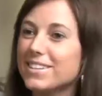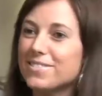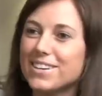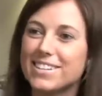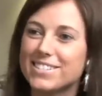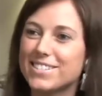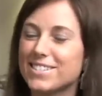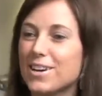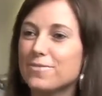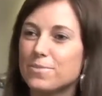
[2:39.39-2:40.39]
You know what? It's
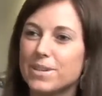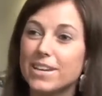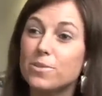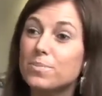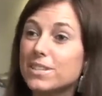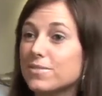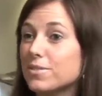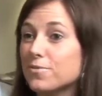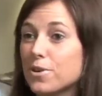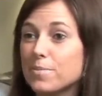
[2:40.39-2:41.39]
just not for me. I don't believe in
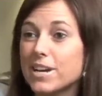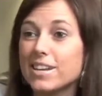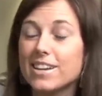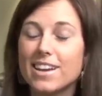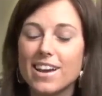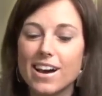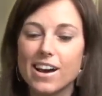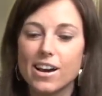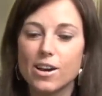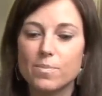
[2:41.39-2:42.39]
the format.
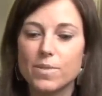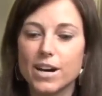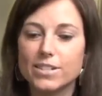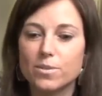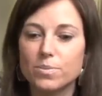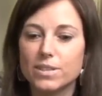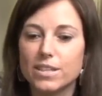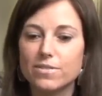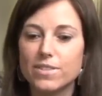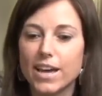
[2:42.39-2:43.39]
Um, I don't
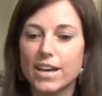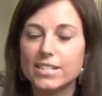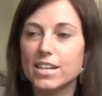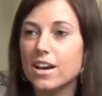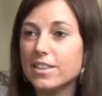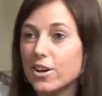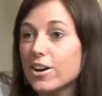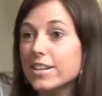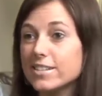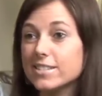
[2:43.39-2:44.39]
believe that uh, the
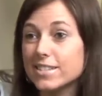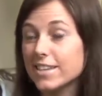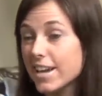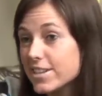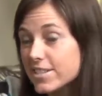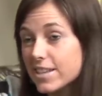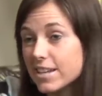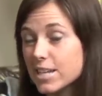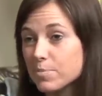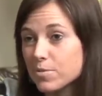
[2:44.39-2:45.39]
audience is engaged in
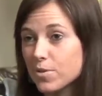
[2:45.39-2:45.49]
that type of